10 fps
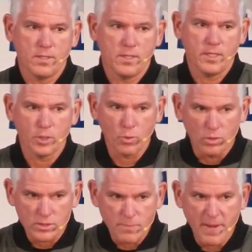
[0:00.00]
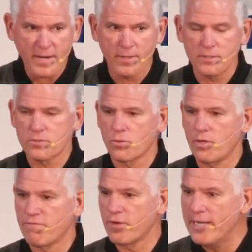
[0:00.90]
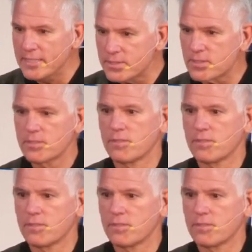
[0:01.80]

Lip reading: in your role as a parent or a friend,